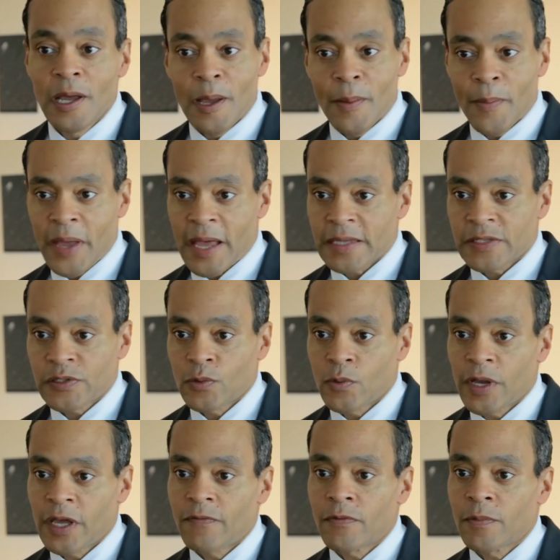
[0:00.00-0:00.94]
passed
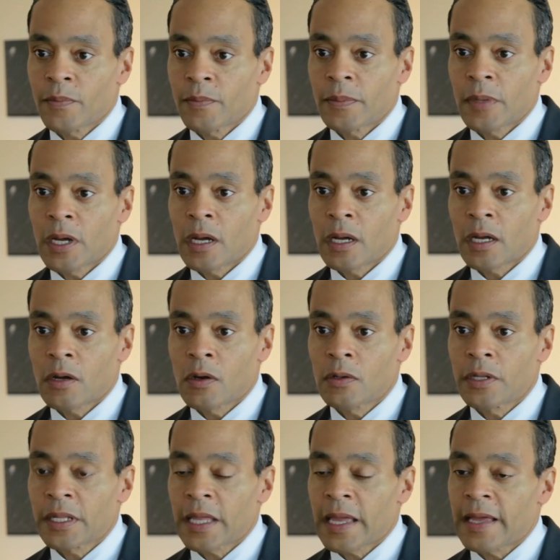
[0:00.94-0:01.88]
away from
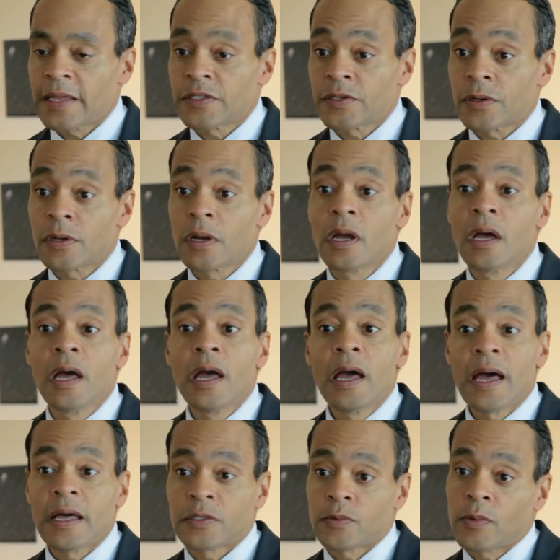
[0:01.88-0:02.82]
colon cancer,
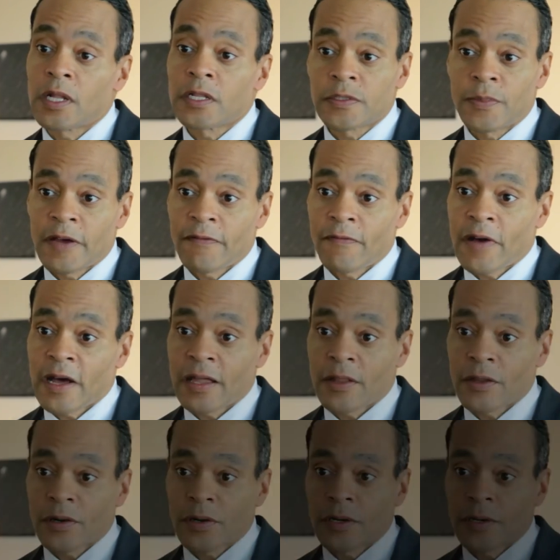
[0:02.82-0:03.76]
as well as my
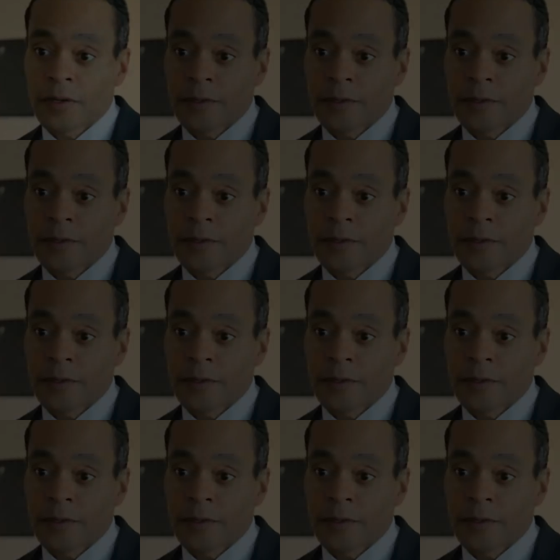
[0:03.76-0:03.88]
father.